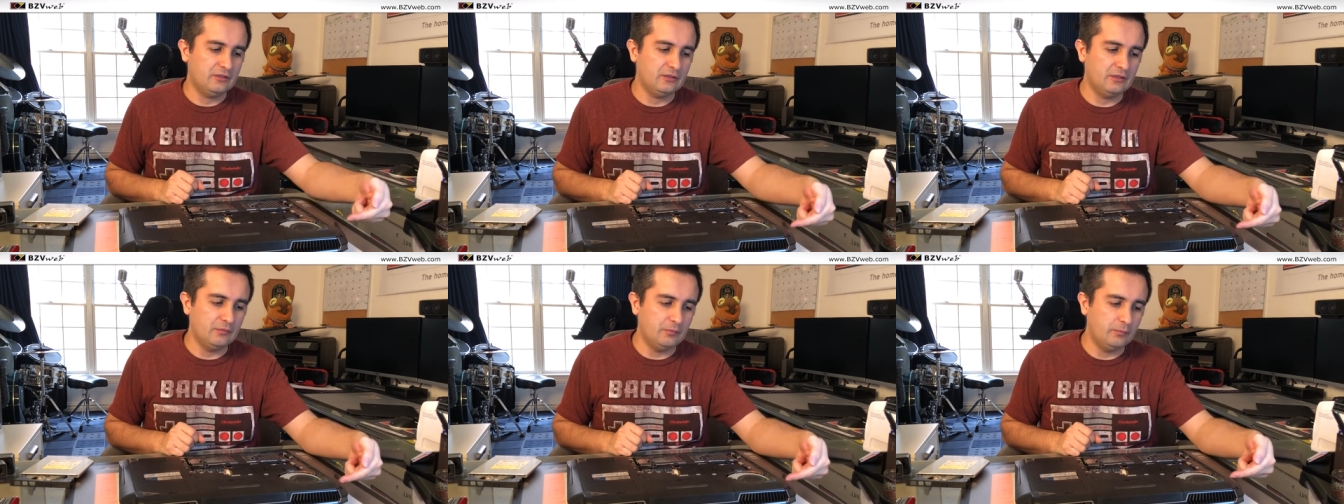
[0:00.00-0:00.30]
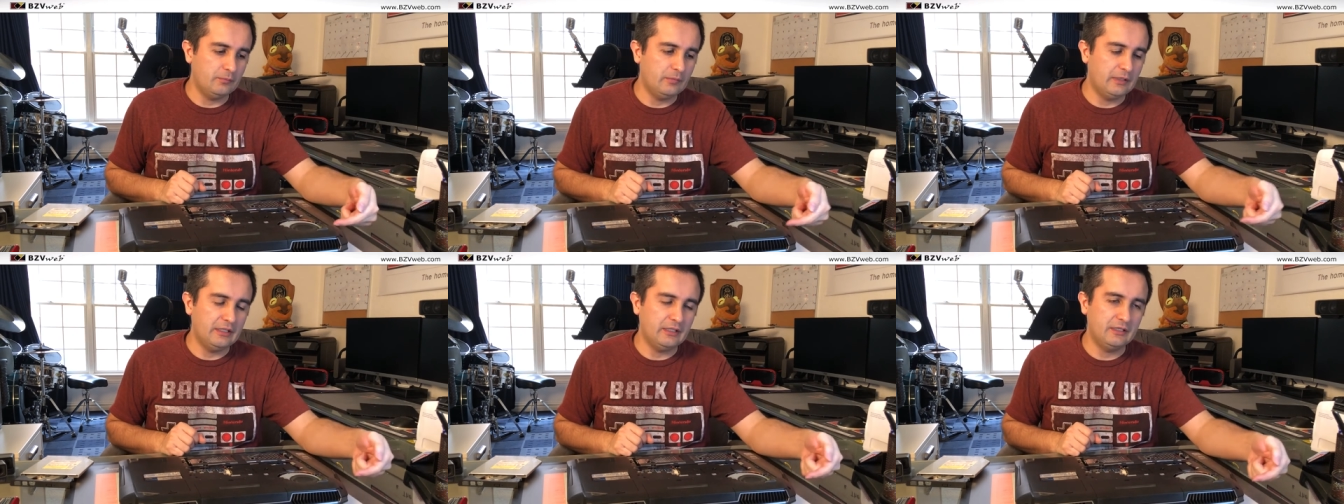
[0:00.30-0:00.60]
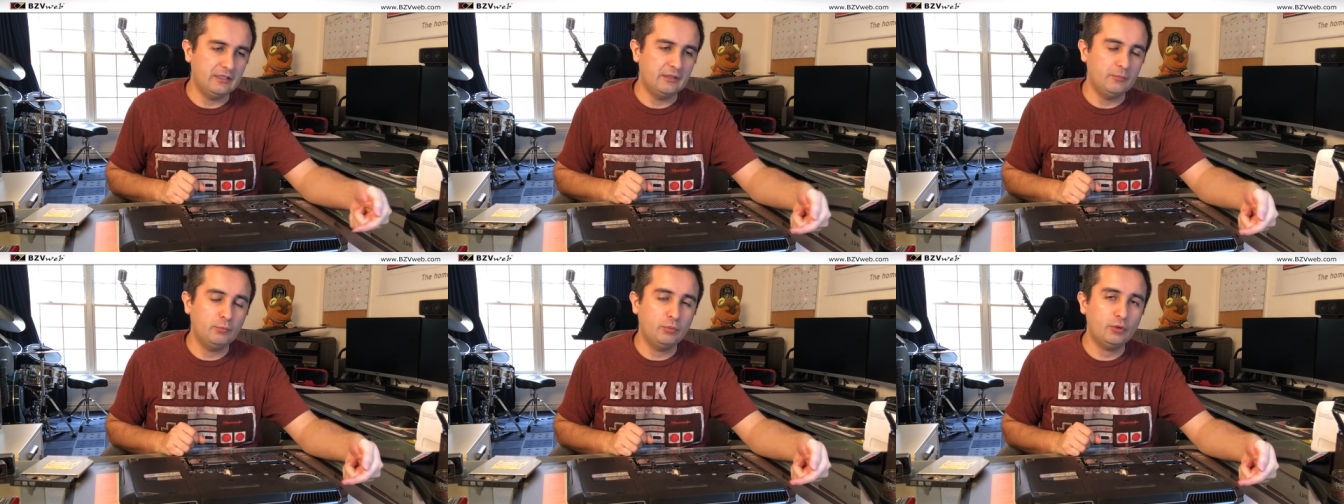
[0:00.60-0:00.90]

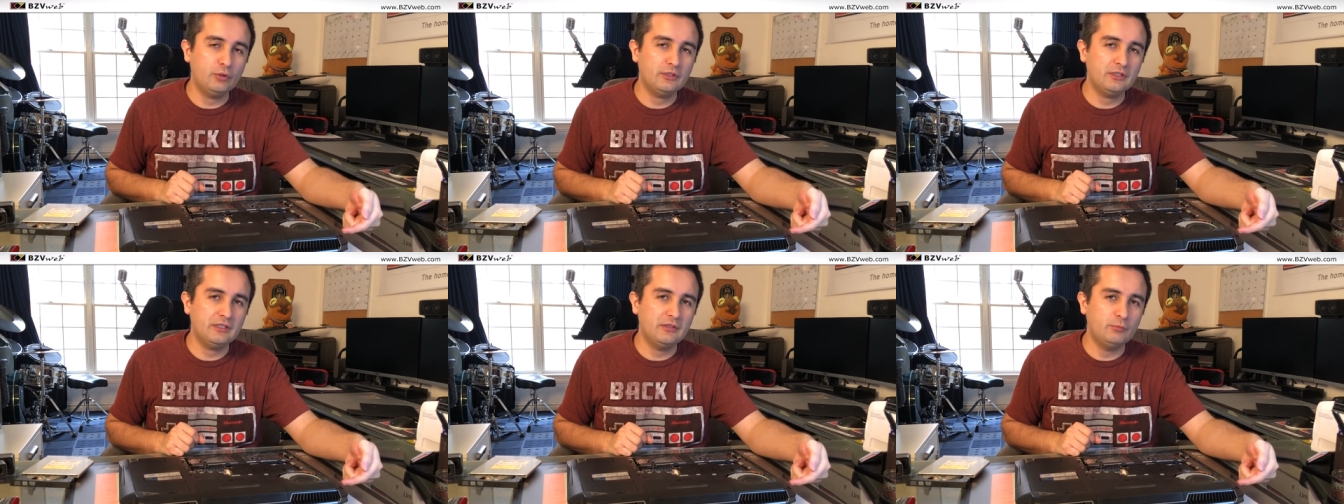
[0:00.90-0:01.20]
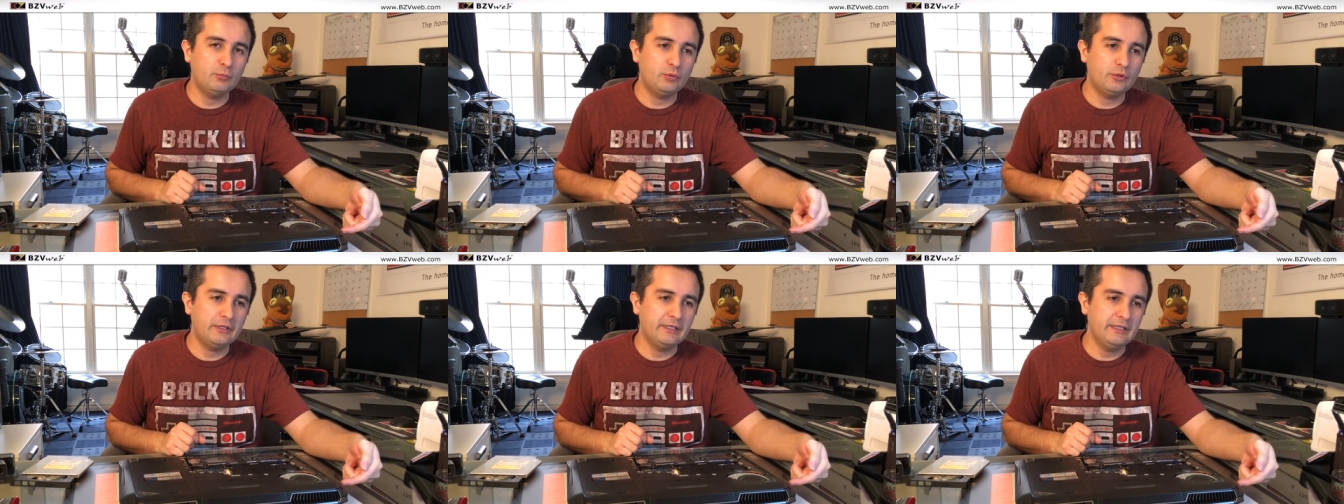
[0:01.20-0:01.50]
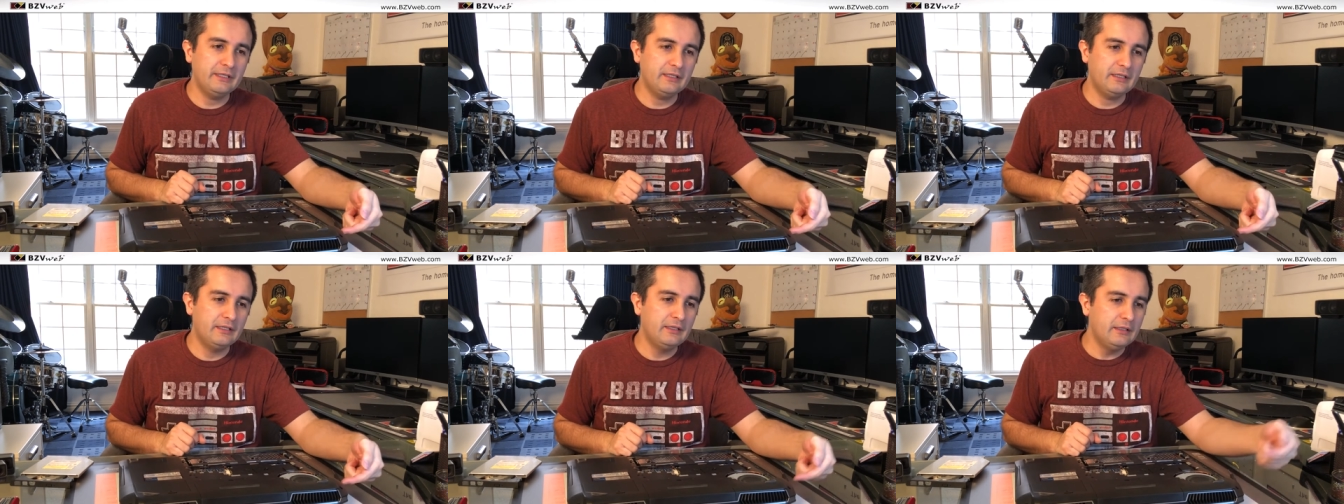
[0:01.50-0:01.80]
The port can
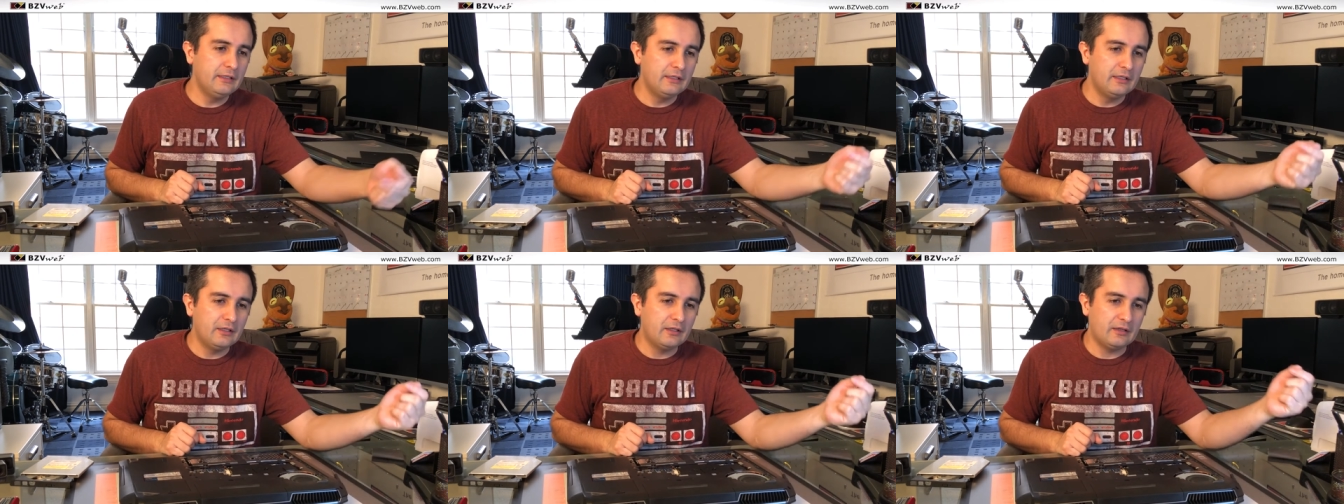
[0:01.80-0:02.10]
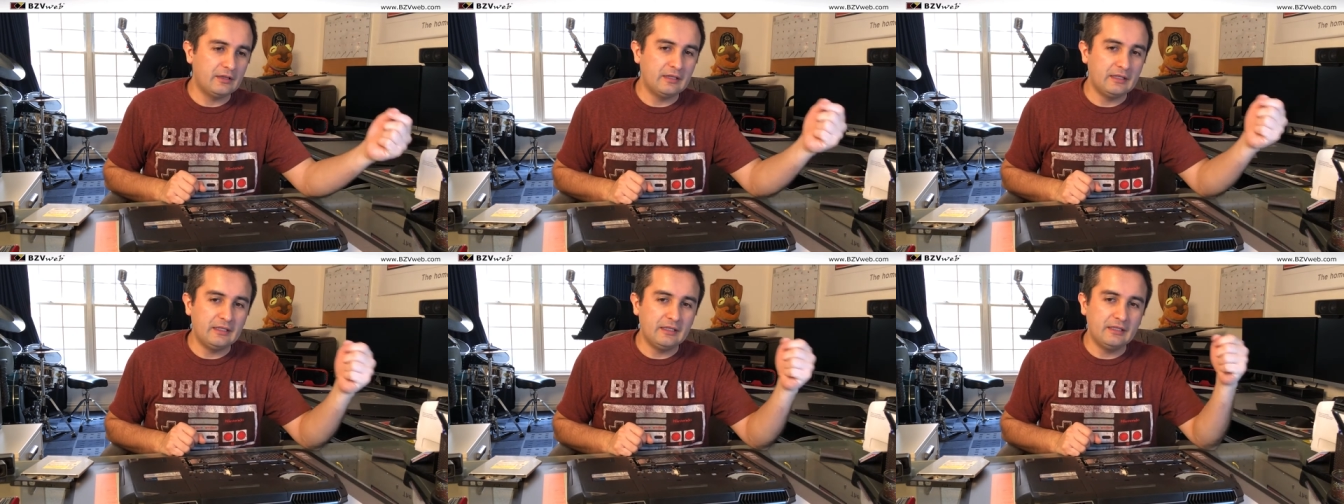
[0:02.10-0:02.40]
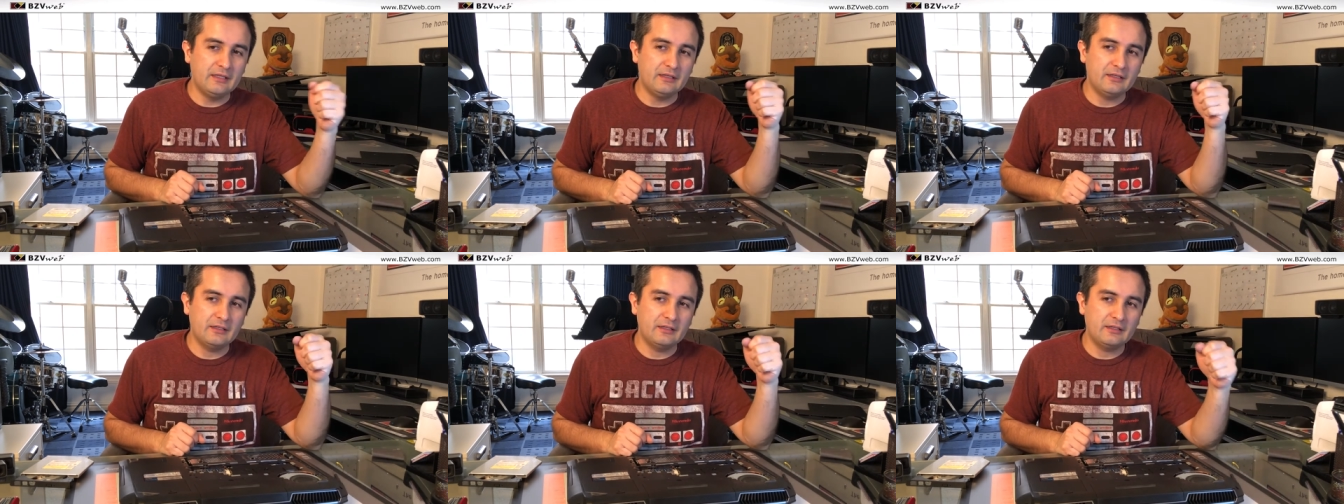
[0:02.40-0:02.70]
break,
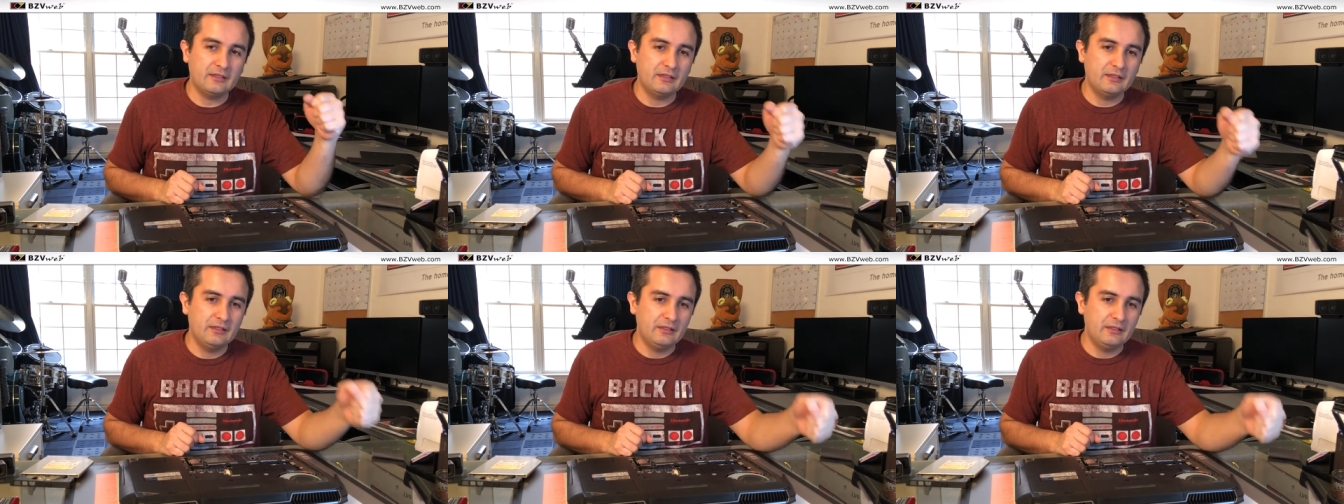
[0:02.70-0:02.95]
the